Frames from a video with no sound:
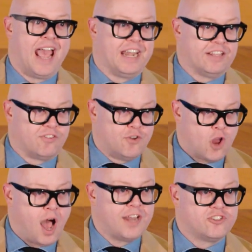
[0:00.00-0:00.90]
And it's
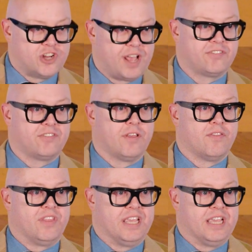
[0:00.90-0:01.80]
not just
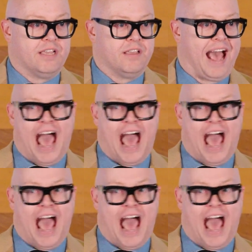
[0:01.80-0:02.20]
the